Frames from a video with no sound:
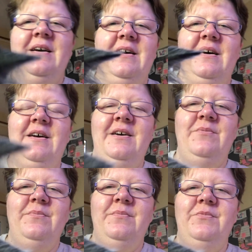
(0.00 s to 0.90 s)

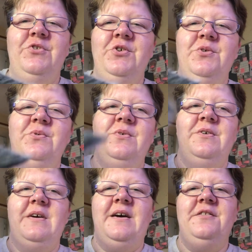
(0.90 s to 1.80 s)
um, two
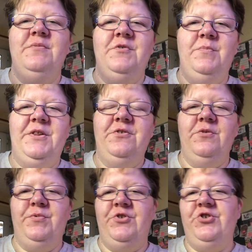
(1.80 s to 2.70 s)
items have been
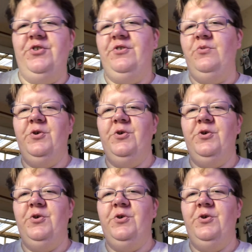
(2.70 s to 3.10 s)
substituted,